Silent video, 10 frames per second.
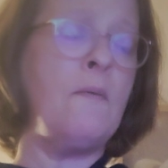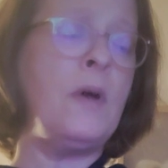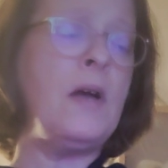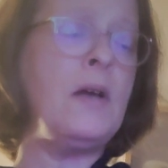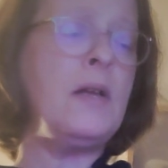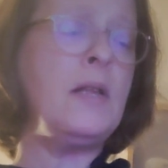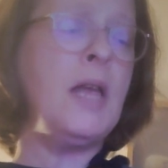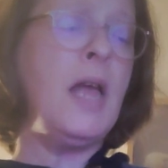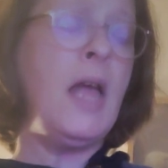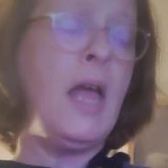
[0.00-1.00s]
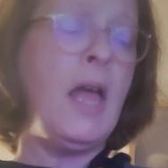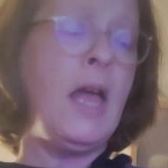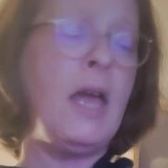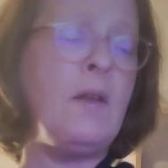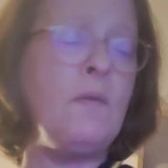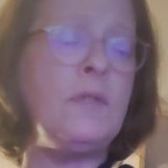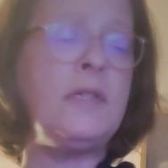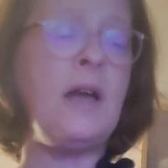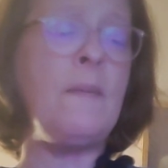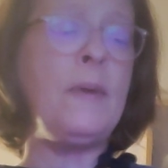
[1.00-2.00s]
"Well, an old
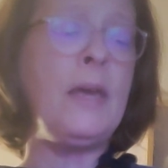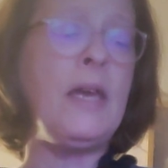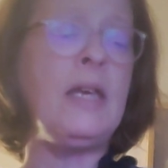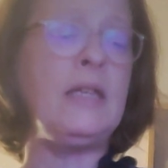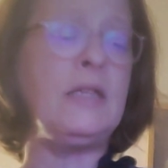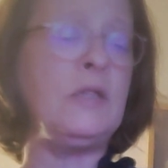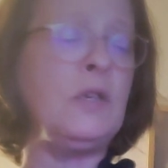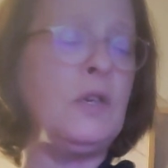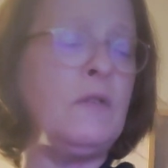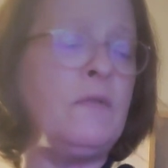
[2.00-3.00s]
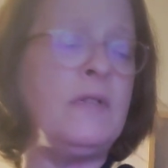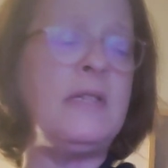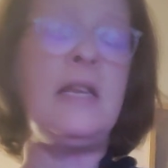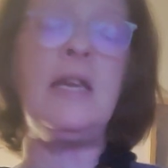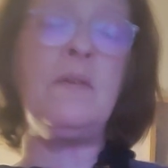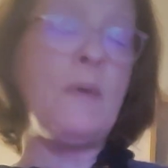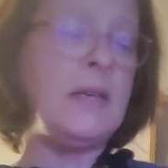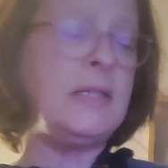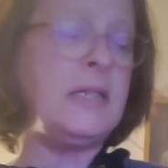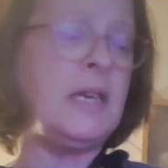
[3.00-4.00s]
stump is good for sitting and
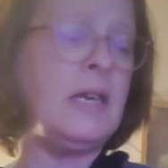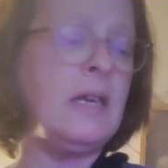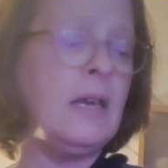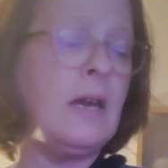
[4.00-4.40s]
resting.